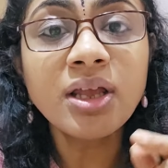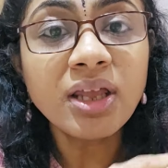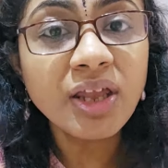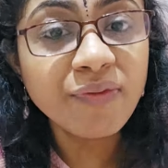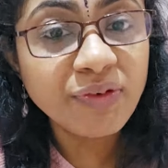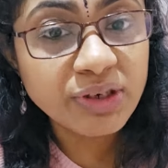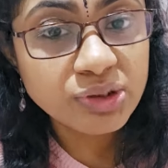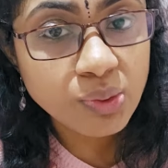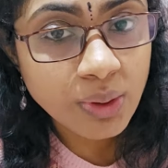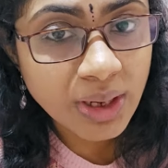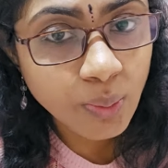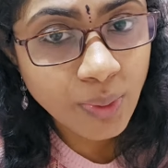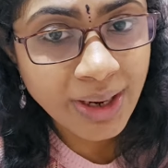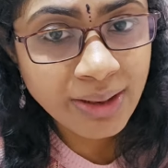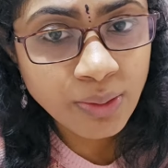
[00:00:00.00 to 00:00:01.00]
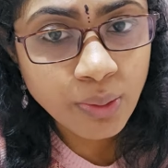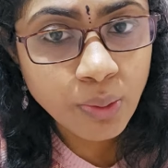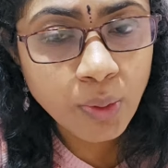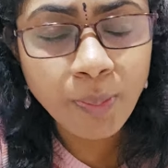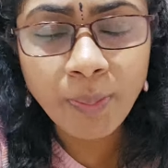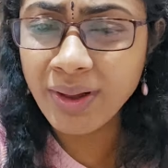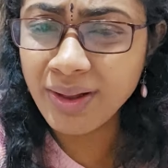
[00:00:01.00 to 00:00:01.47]
If it is only one
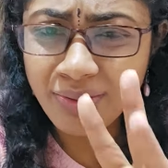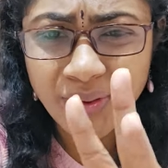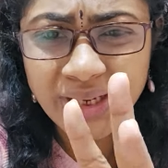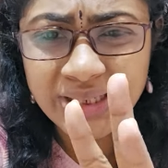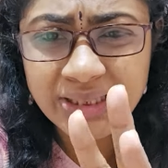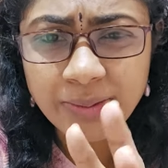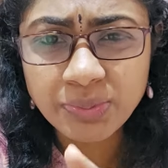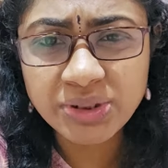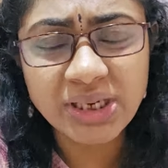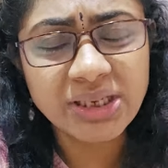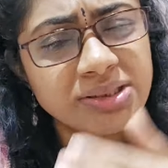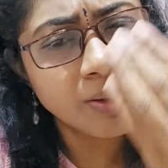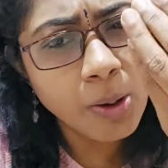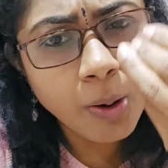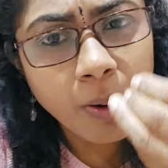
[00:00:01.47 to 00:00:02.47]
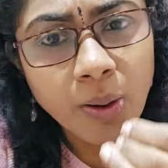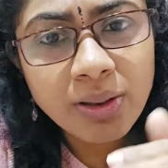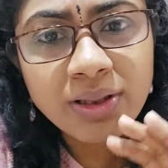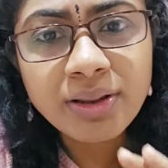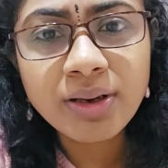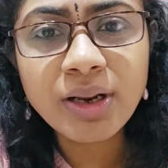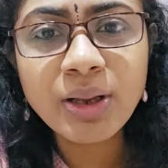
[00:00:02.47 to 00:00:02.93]
group, 3 subjects. All
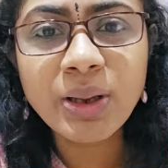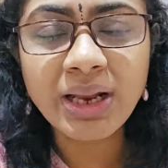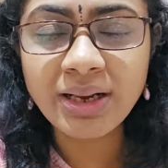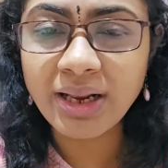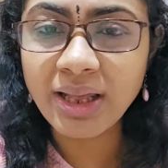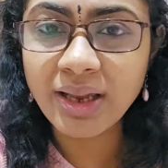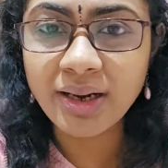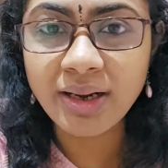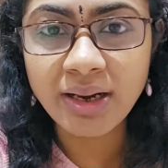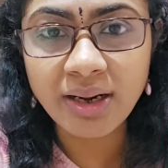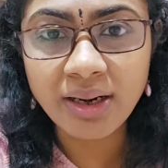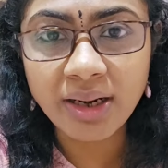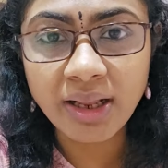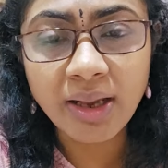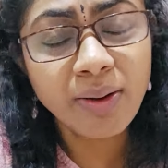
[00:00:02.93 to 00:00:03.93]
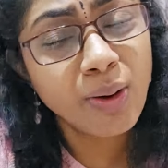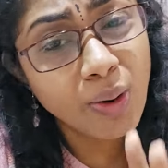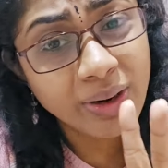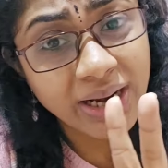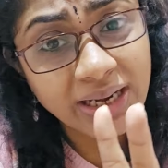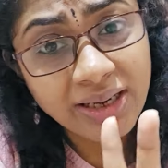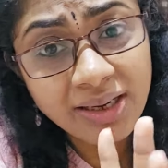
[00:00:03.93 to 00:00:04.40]
the 3 can take it in a day,
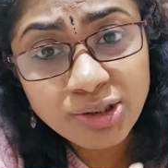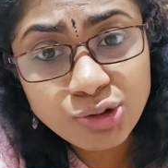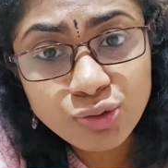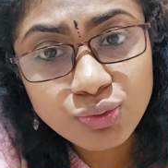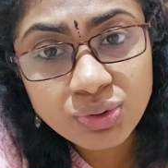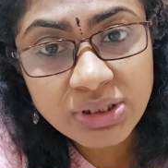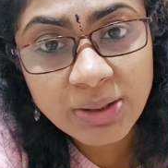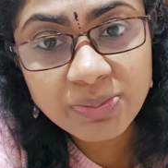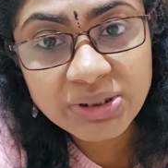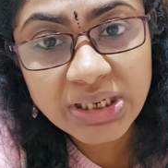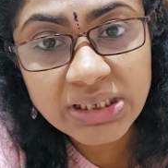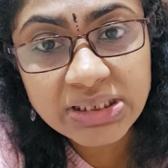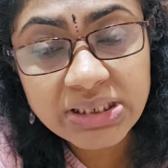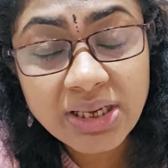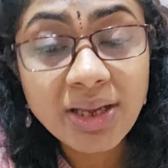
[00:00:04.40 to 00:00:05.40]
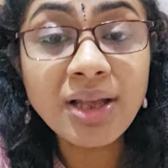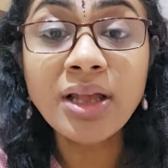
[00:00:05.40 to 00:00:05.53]
or at least 2 subjects.